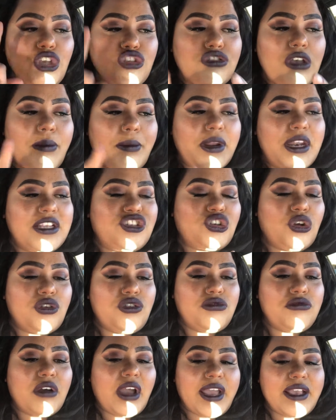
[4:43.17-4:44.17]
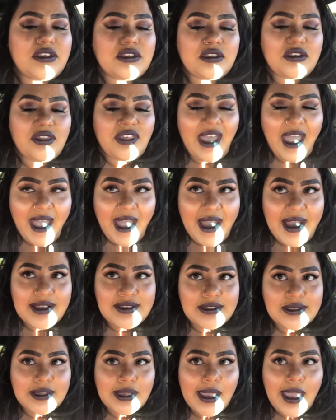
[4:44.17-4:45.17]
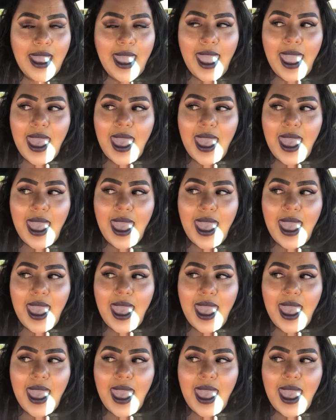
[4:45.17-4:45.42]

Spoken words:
So I'm going to show you guys that.